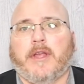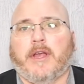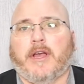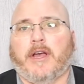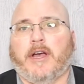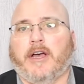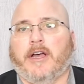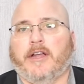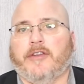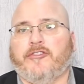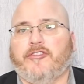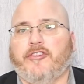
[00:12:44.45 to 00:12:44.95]

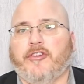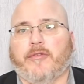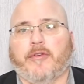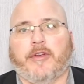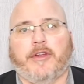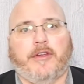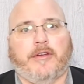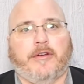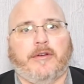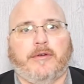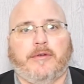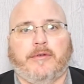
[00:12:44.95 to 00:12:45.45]

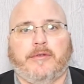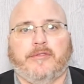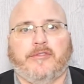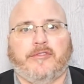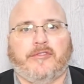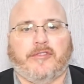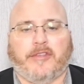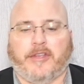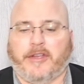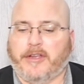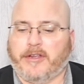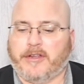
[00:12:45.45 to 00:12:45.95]

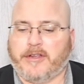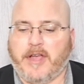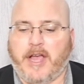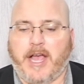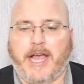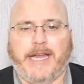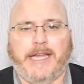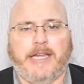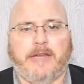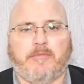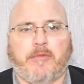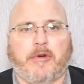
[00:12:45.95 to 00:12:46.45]
Cheerios,
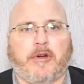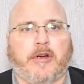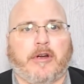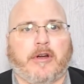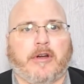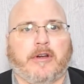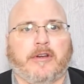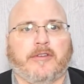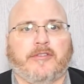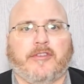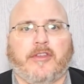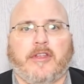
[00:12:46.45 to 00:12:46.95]
Kind
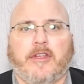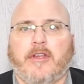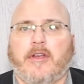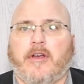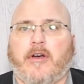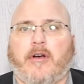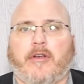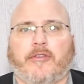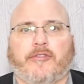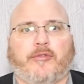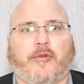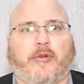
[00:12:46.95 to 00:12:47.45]
Bars,
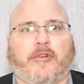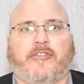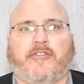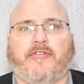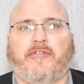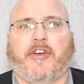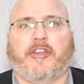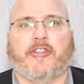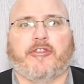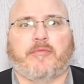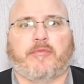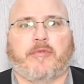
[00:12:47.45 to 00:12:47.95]
all sorts of
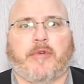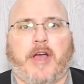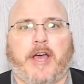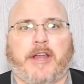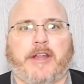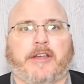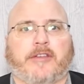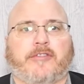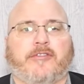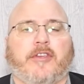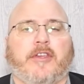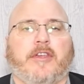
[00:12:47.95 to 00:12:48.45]
other
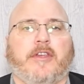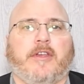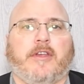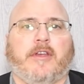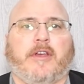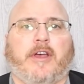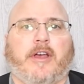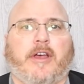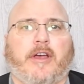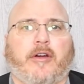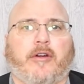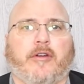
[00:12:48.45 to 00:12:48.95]
products
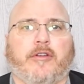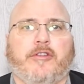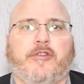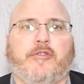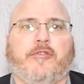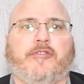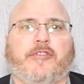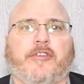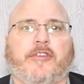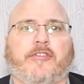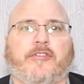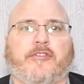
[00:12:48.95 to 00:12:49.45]
are
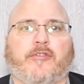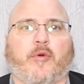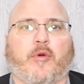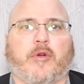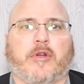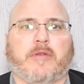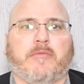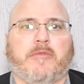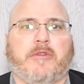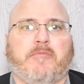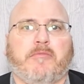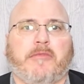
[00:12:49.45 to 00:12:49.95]
using
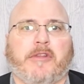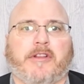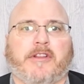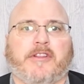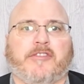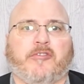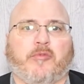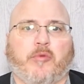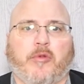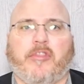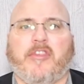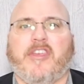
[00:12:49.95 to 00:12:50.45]
sorghum and
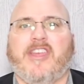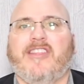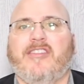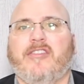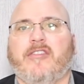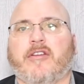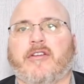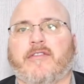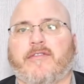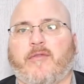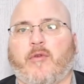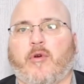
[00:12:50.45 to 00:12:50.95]
millets within
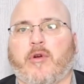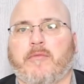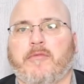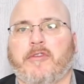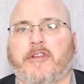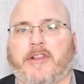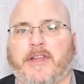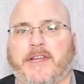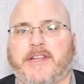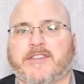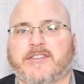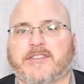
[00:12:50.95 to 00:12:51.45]
their
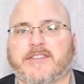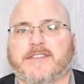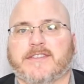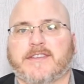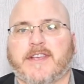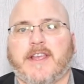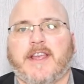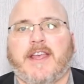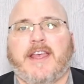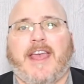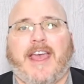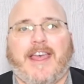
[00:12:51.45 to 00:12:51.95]
formulations.
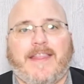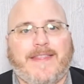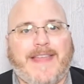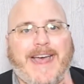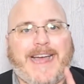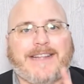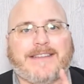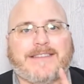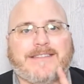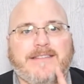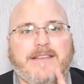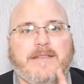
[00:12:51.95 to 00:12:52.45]
And
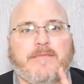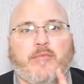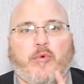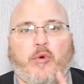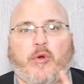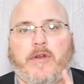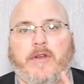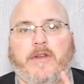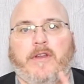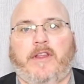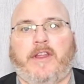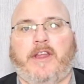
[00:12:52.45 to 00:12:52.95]
that's the
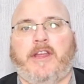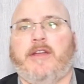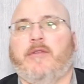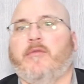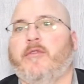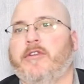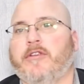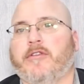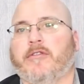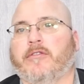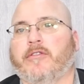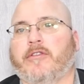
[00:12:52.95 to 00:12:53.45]
important key
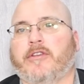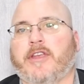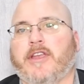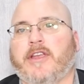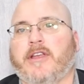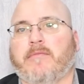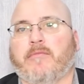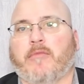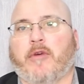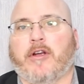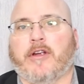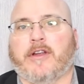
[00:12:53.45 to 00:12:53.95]
when you're looking
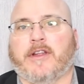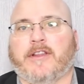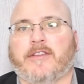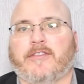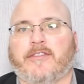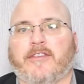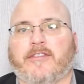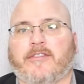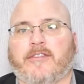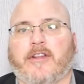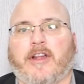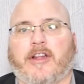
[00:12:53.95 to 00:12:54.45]
at
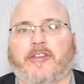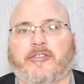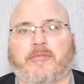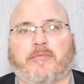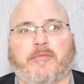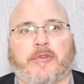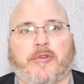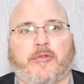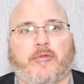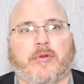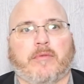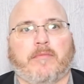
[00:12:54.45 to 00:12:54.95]
markets as an
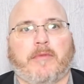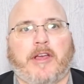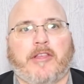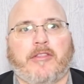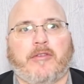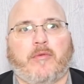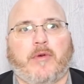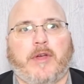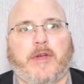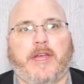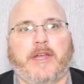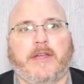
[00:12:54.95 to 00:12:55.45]
entrepreneur, by
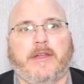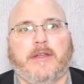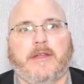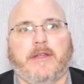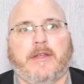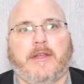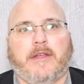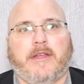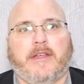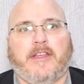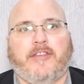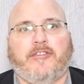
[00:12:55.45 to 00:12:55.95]
the way,
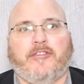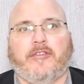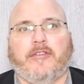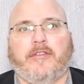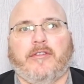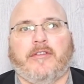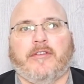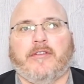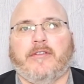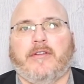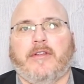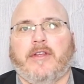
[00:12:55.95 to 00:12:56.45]
is
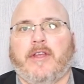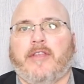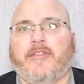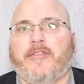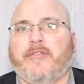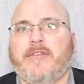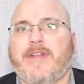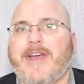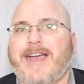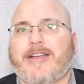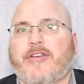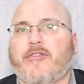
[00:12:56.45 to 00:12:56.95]
they're
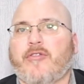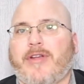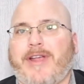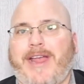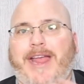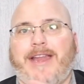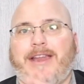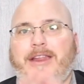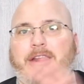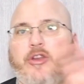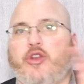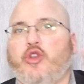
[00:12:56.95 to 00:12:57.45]
not
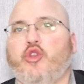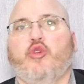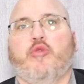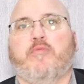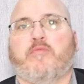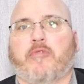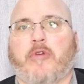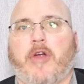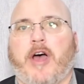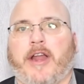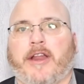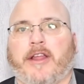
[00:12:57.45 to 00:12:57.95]
creating new
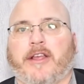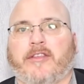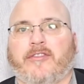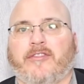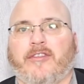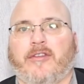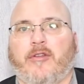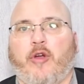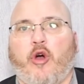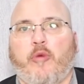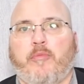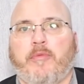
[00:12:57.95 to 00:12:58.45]
products
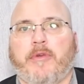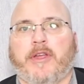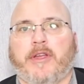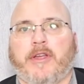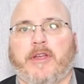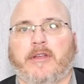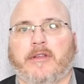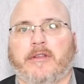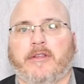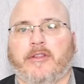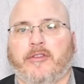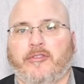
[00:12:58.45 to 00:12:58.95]
and hoping
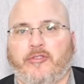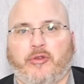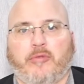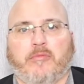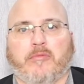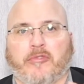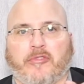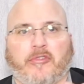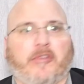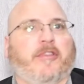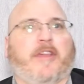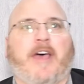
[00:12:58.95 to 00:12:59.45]
that
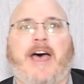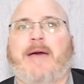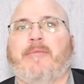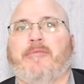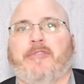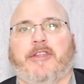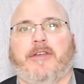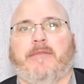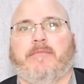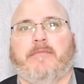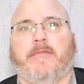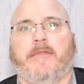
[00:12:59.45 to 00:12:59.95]
consumers adopt
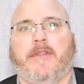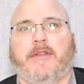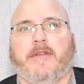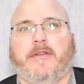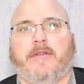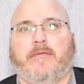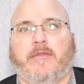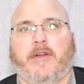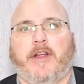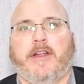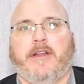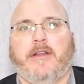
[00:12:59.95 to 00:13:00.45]
them,
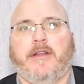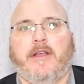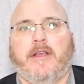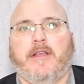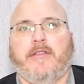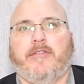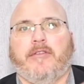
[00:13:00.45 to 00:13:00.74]
right?